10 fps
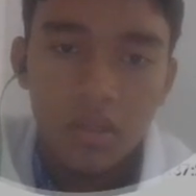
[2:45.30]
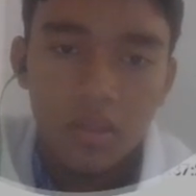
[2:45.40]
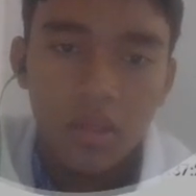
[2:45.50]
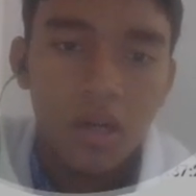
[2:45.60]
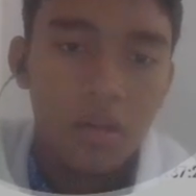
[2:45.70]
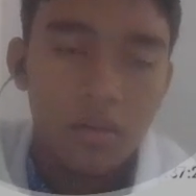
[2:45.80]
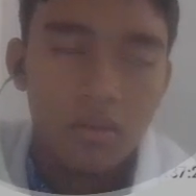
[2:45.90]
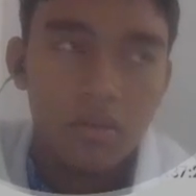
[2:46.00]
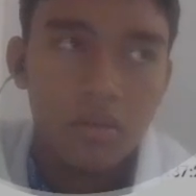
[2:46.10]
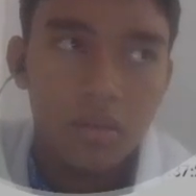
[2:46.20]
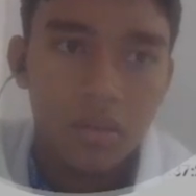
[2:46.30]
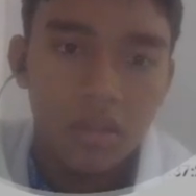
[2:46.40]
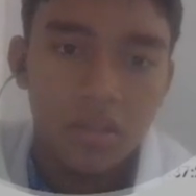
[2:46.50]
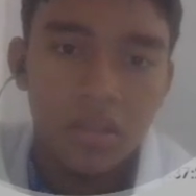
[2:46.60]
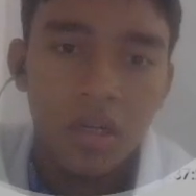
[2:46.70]
dark
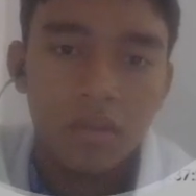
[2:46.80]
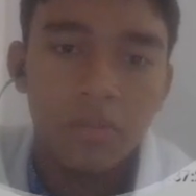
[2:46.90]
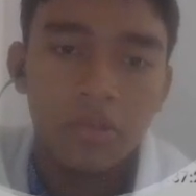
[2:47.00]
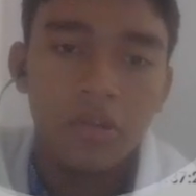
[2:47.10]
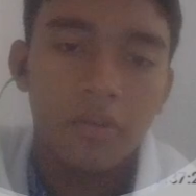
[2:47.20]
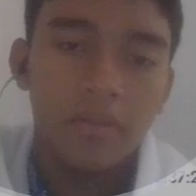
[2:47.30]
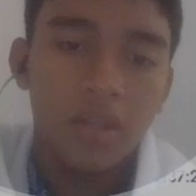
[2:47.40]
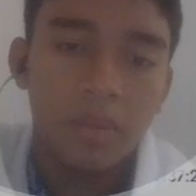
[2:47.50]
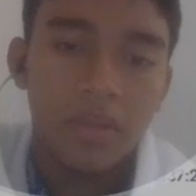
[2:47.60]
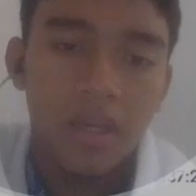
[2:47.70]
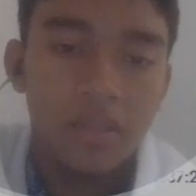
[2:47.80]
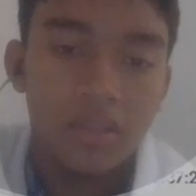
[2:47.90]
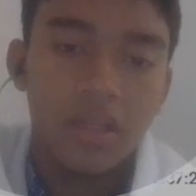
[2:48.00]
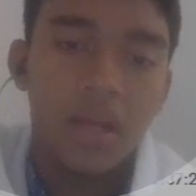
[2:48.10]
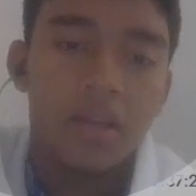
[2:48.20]
the dark mode of the application,
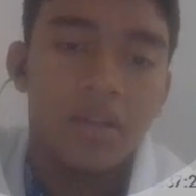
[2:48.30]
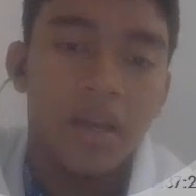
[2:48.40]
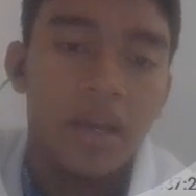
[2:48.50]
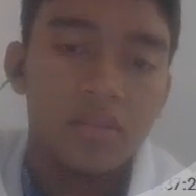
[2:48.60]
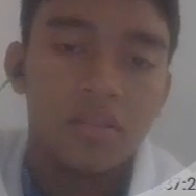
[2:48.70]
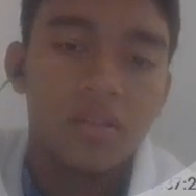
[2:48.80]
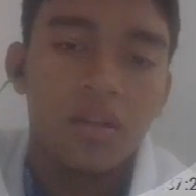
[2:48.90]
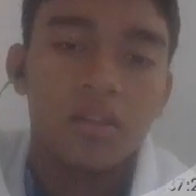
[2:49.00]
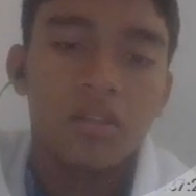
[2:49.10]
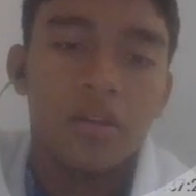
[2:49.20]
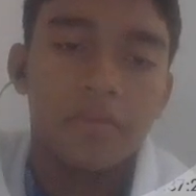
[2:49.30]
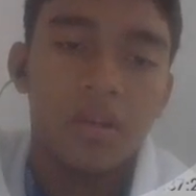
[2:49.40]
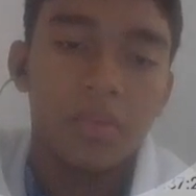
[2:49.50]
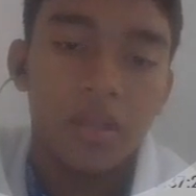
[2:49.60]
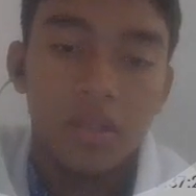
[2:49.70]
and the accent color of the
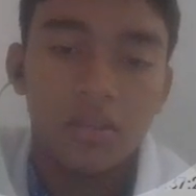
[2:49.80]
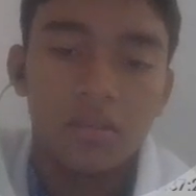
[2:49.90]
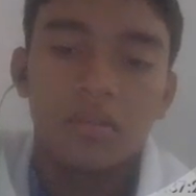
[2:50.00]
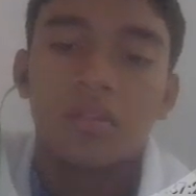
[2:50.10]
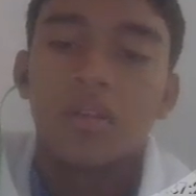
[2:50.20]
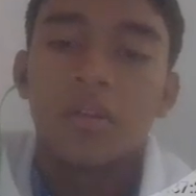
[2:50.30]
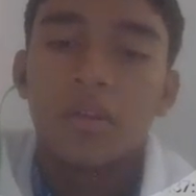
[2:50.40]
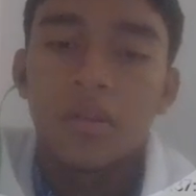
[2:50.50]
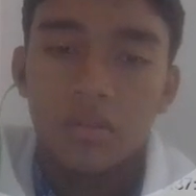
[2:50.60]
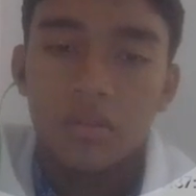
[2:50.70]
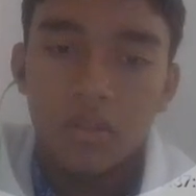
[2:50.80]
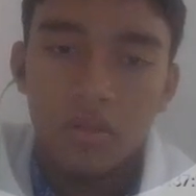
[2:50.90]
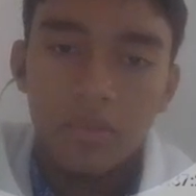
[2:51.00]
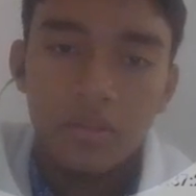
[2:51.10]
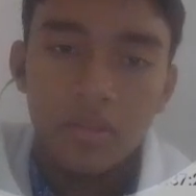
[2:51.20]
application. So
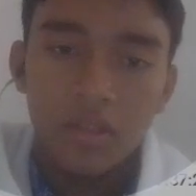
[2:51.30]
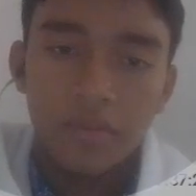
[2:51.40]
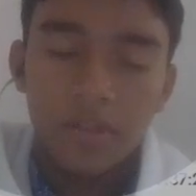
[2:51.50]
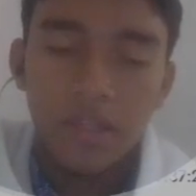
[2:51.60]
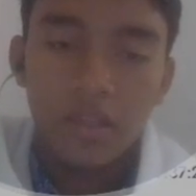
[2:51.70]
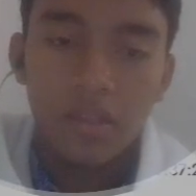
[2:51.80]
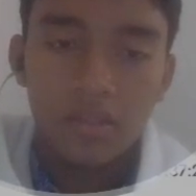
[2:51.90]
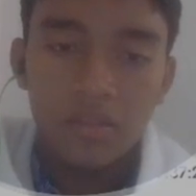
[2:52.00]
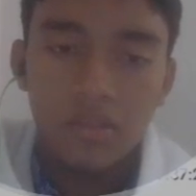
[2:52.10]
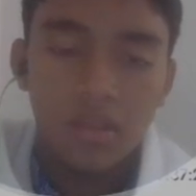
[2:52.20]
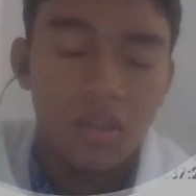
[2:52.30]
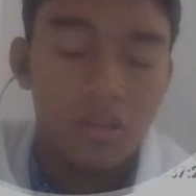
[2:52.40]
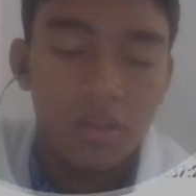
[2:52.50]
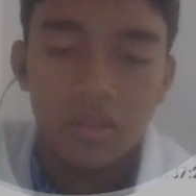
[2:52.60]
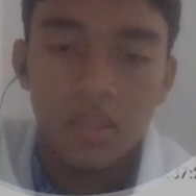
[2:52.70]
I'm just going to leave it like this. You
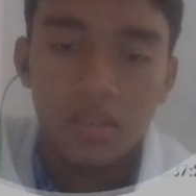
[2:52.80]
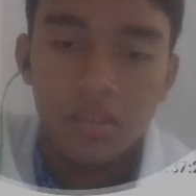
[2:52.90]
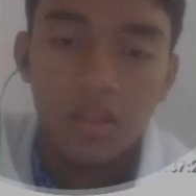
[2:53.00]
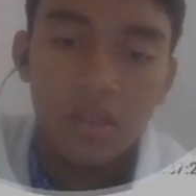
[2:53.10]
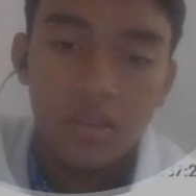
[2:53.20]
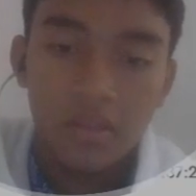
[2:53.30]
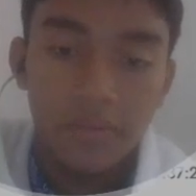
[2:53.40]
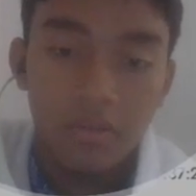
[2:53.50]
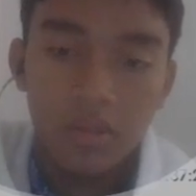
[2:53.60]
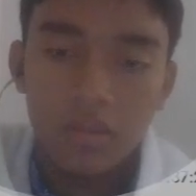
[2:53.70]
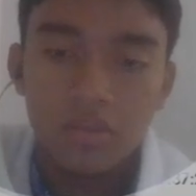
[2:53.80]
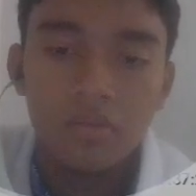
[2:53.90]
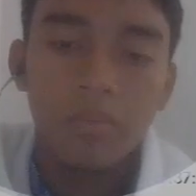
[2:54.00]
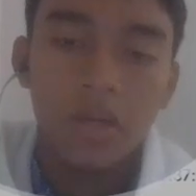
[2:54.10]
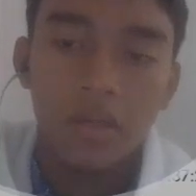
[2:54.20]
can change it later if you want to,
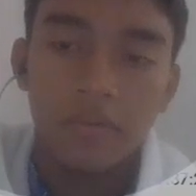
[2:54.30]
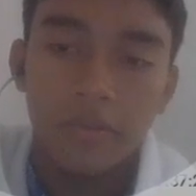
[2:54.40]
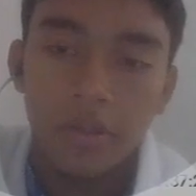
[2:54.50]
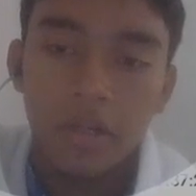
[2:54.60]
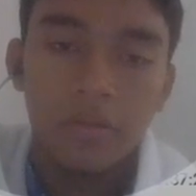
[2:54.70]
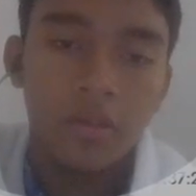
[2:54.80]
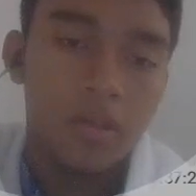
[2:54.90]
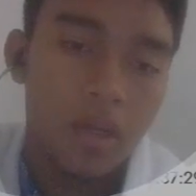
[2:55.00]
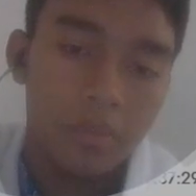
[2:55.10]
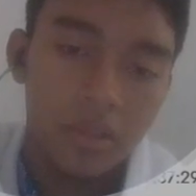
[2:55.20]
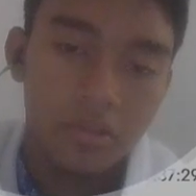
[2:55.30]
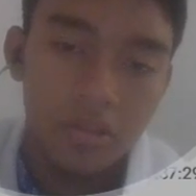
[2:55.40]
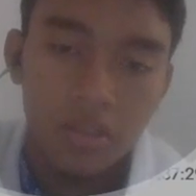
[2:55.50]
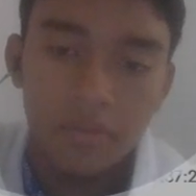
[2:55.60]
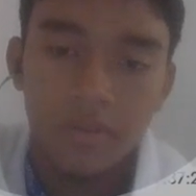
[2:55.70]
but for now on, I'm just going to
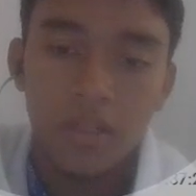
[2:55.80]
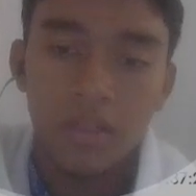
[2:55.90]
leave it like